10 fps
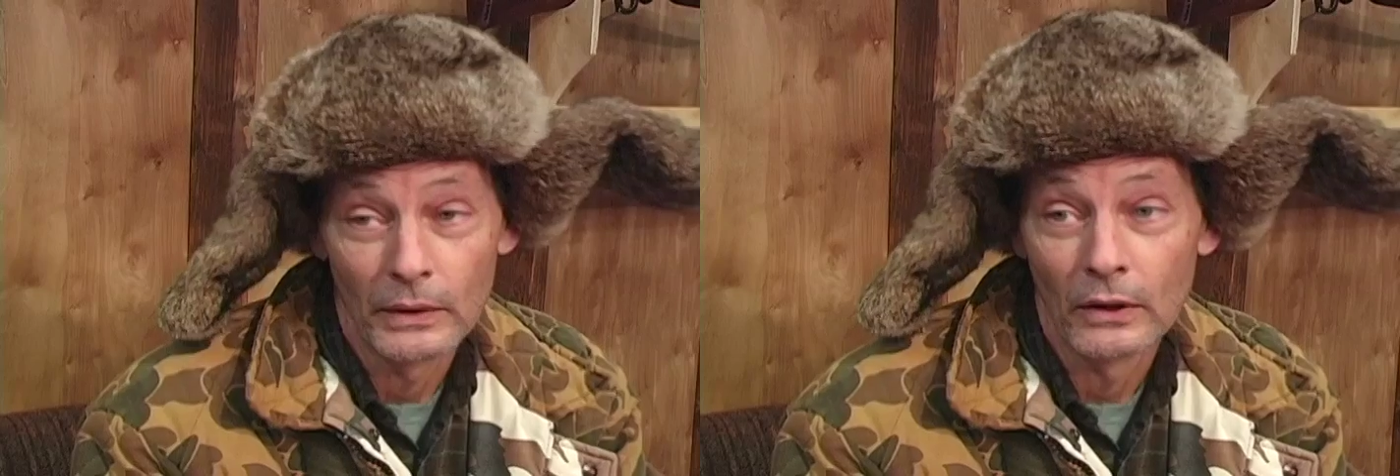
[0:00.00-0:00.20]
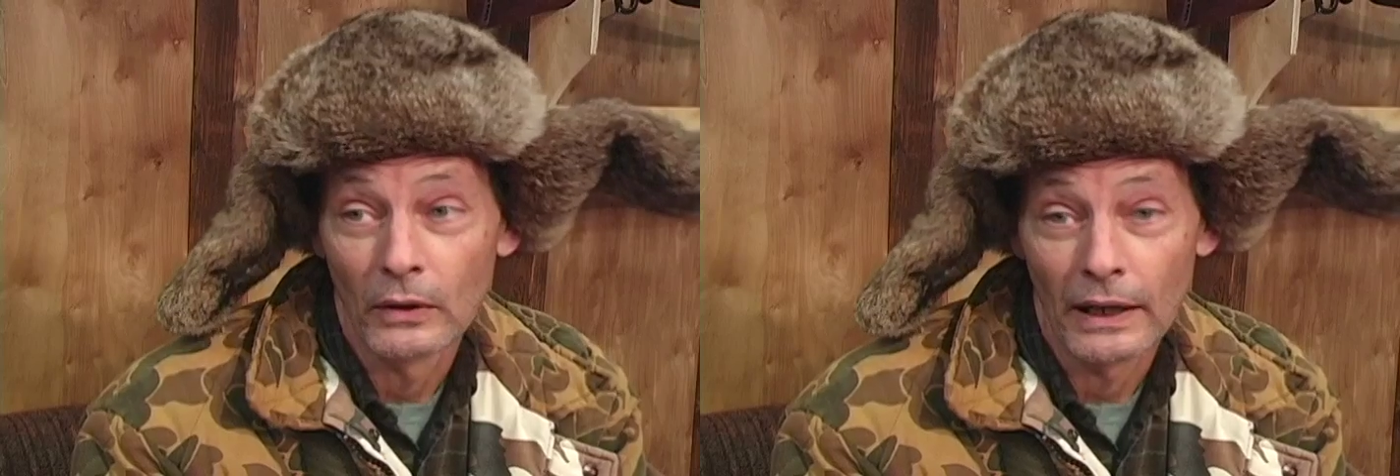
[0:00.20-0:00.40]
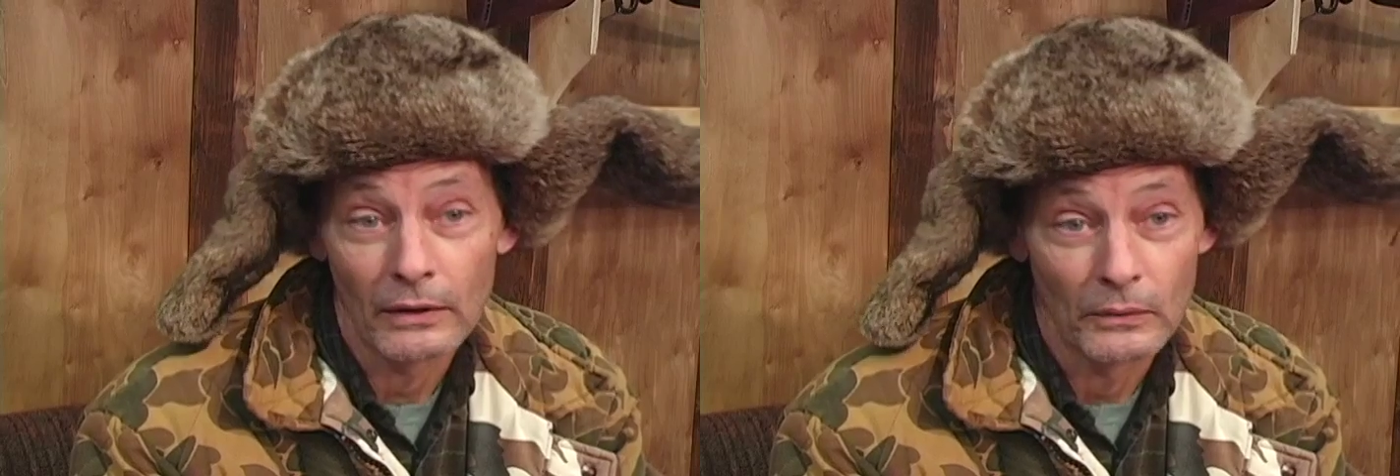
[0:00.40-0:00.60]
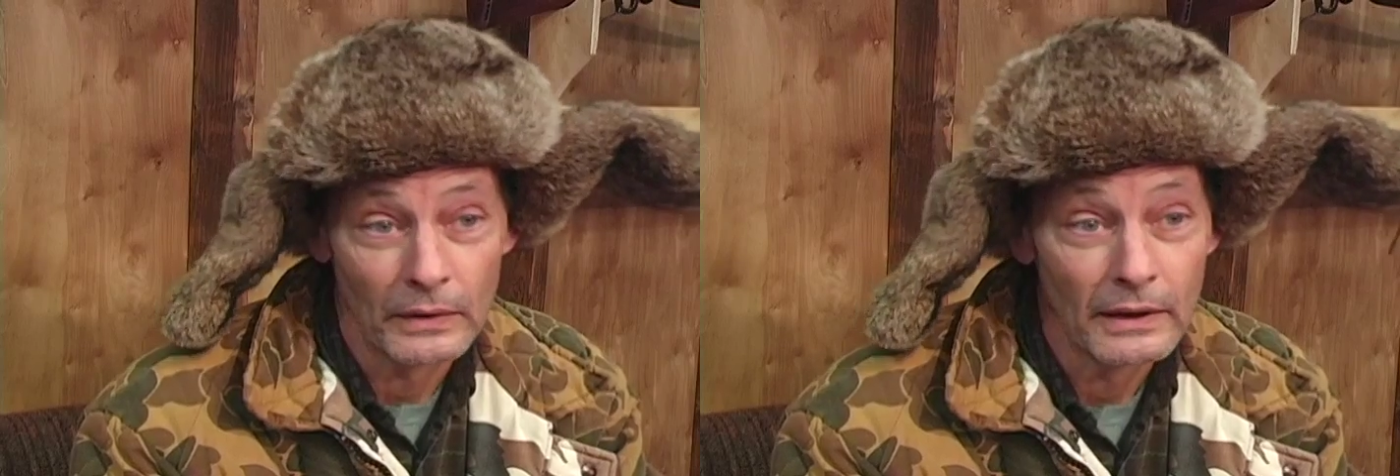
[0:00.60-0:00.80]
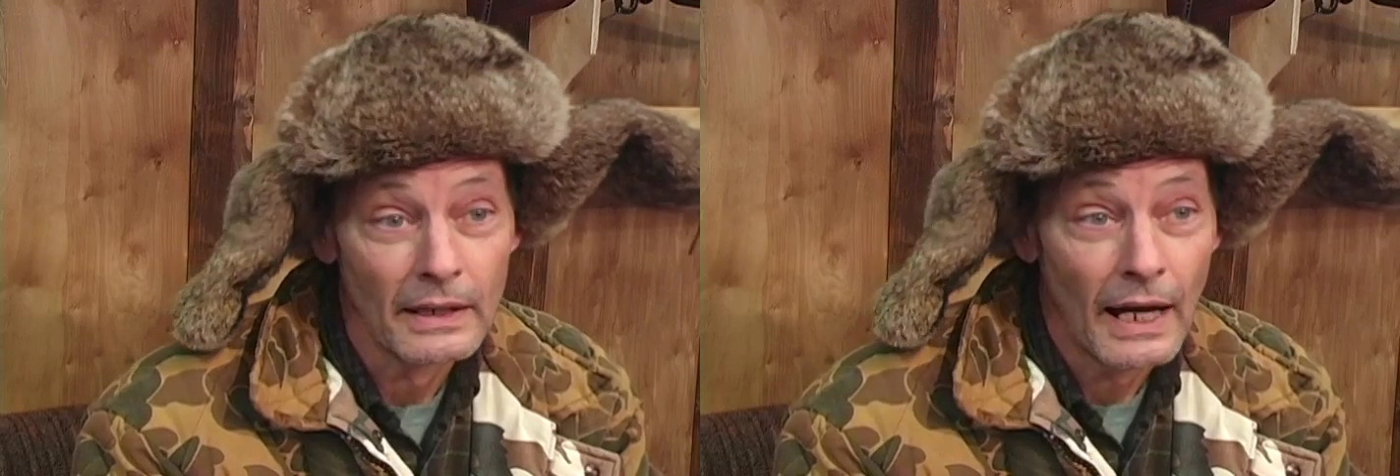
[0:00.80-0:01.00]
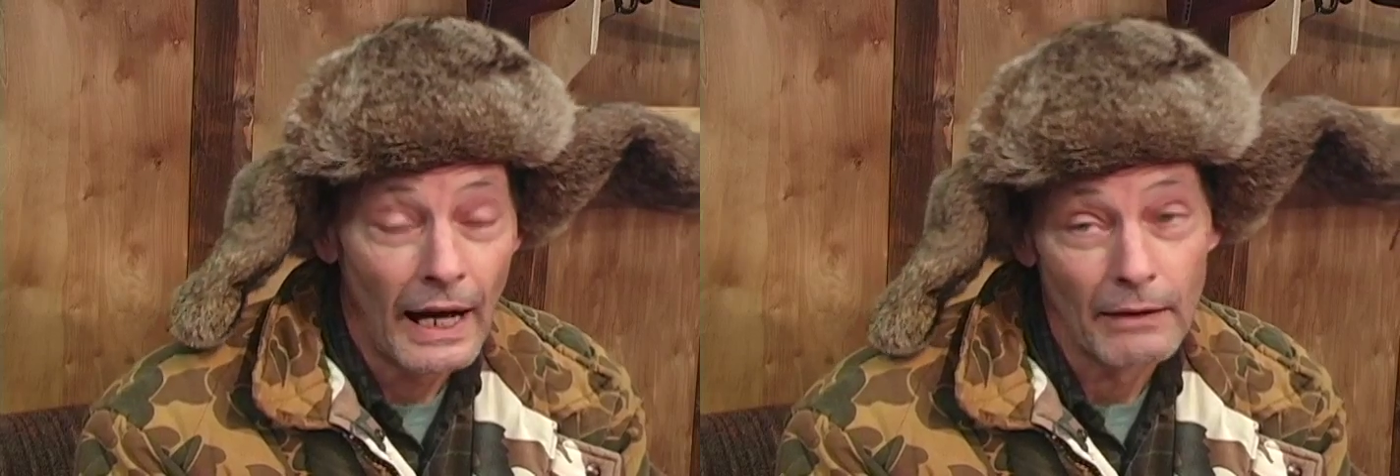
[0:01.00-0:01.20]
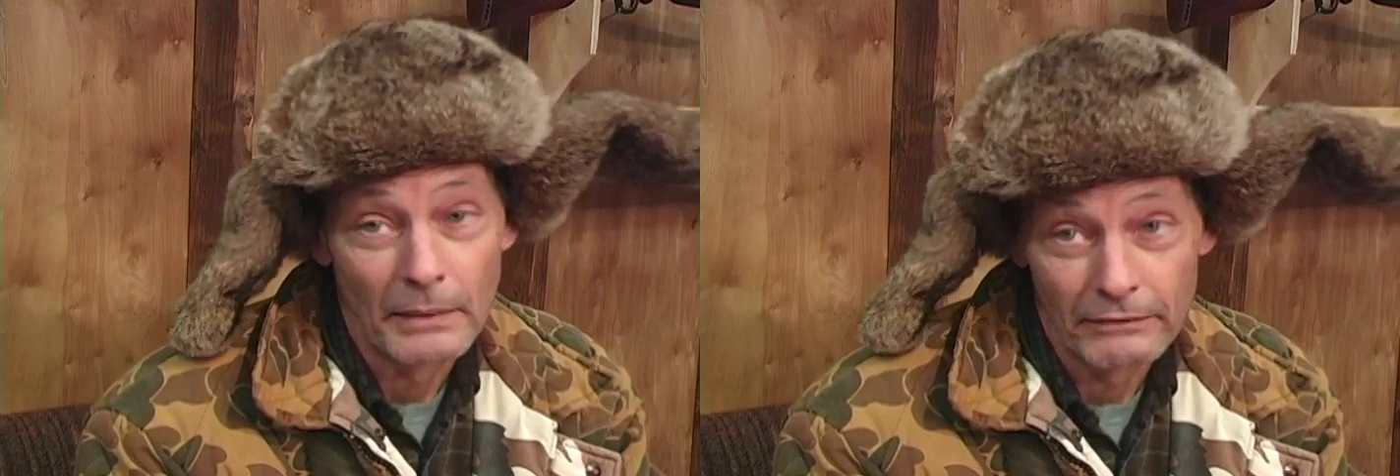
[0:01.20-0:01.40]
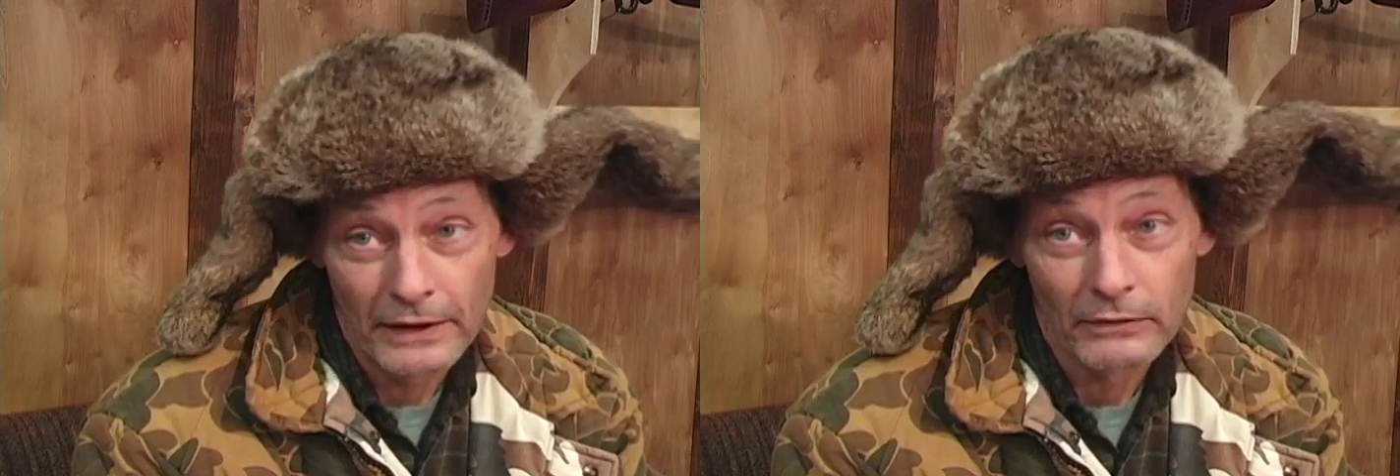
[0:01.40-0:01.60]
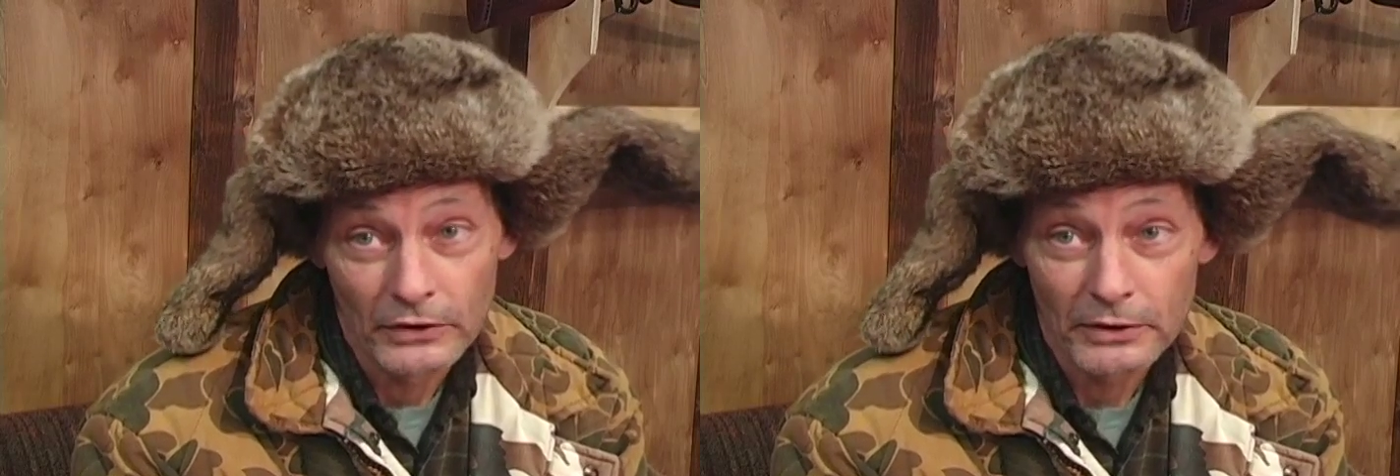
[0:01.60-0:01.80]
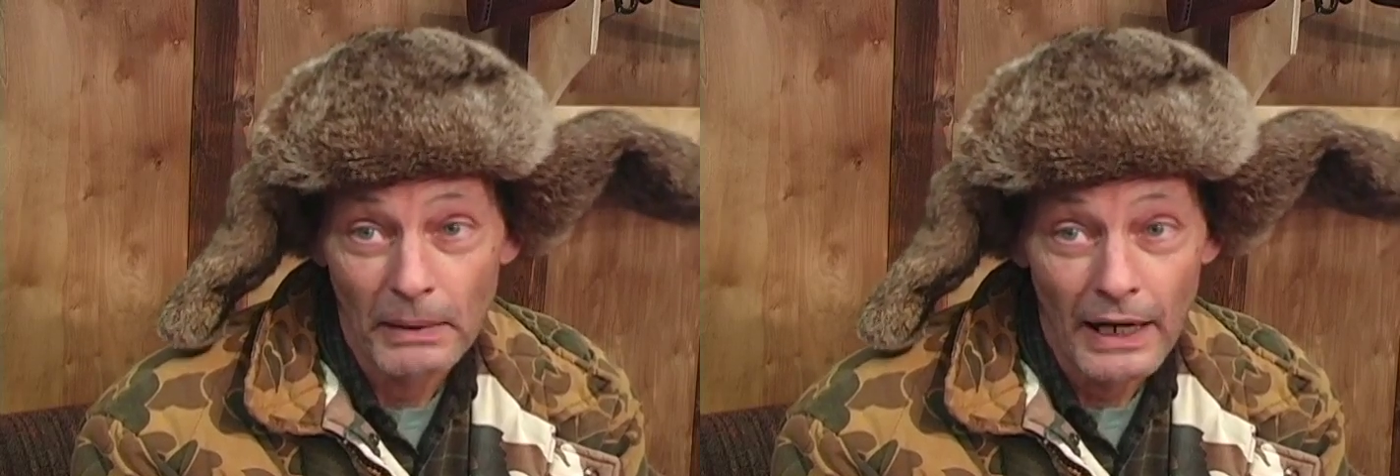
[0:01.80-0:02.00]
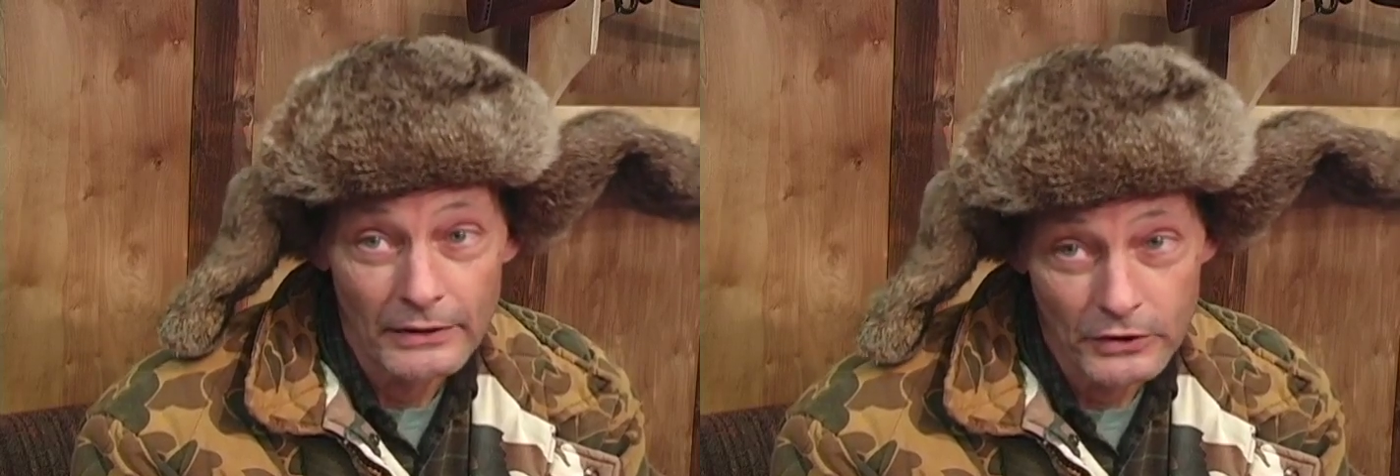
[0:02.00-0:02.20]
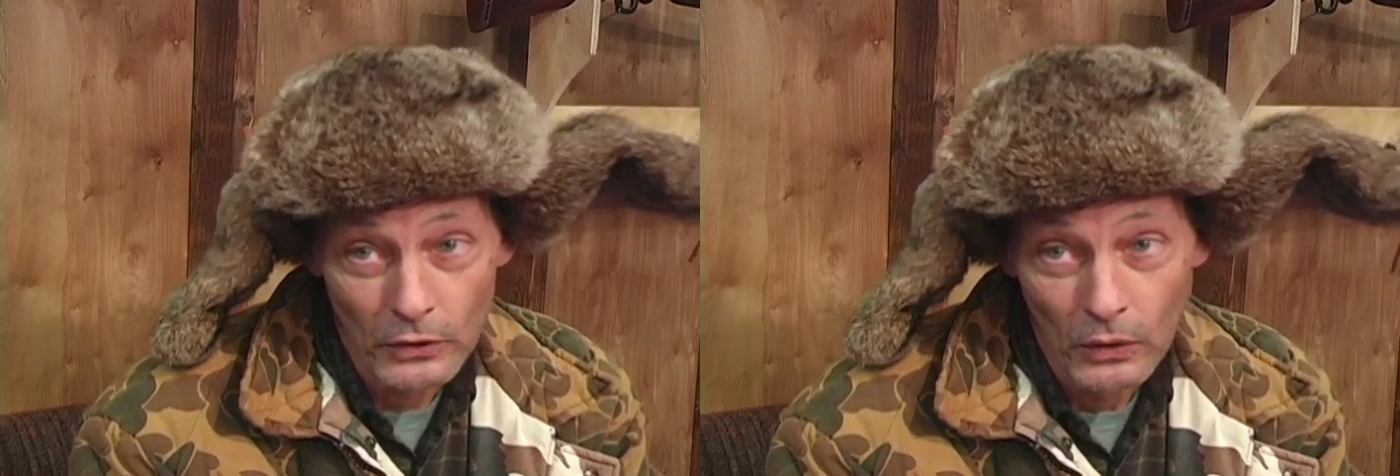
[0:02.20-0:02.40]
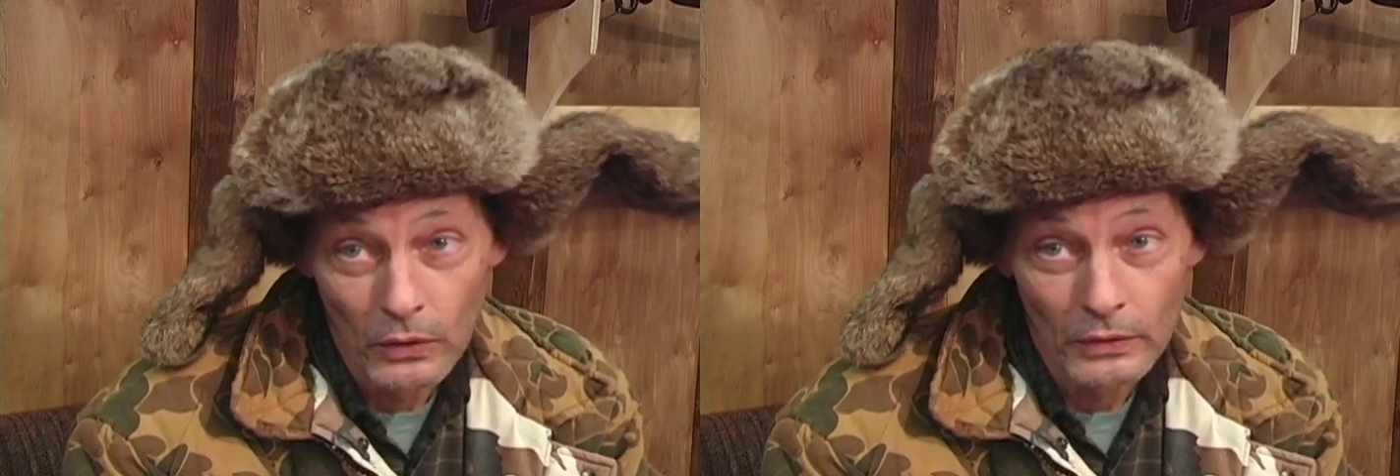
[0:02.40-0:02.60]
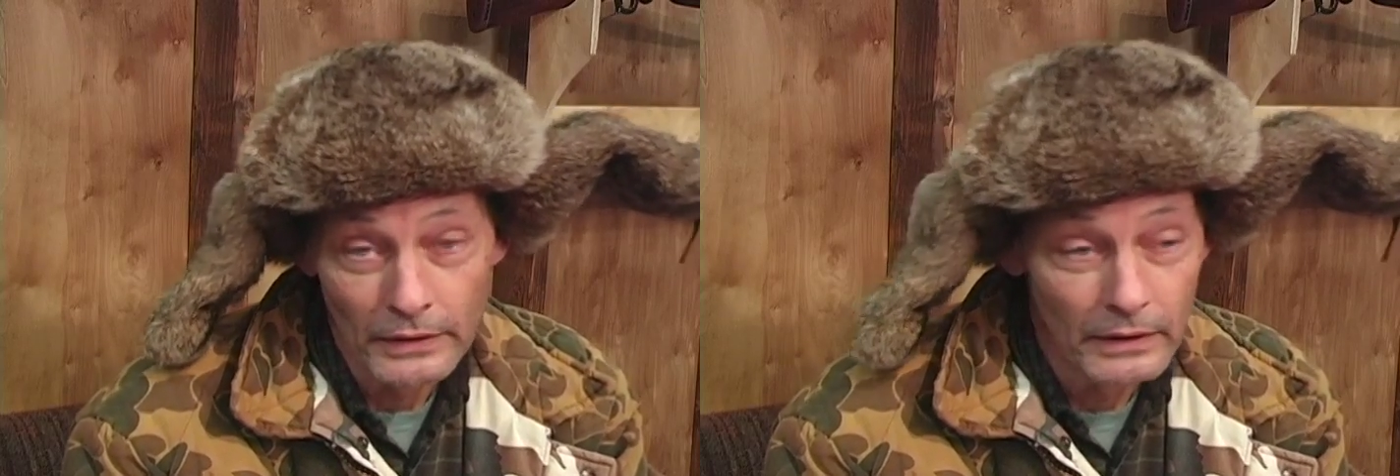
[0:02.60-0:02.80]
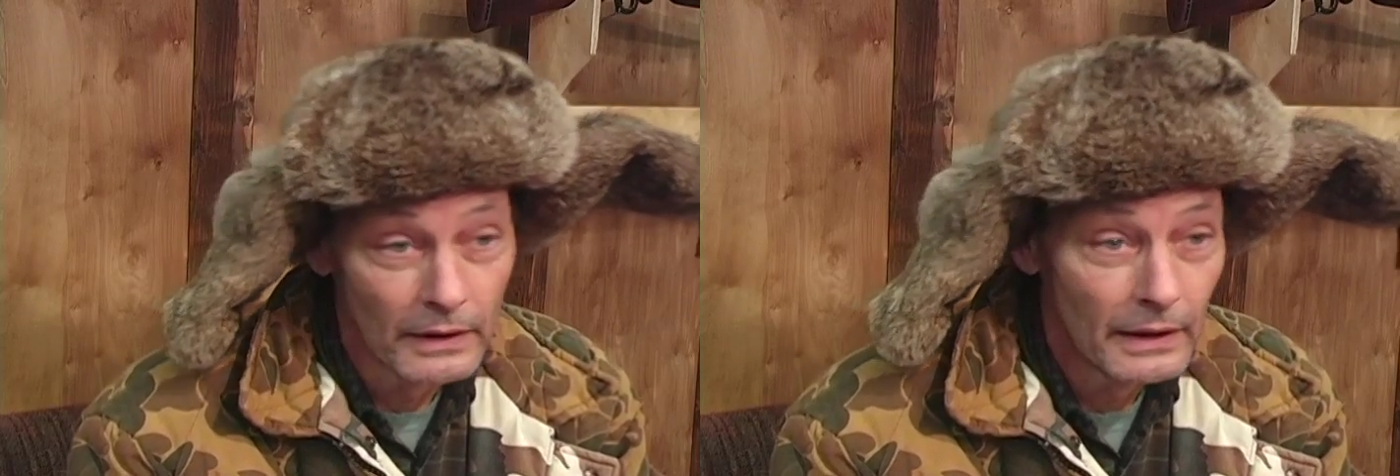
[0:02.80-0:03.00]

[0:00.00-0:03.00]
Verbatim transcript: We go out and we I have my favorite spots, you know, and,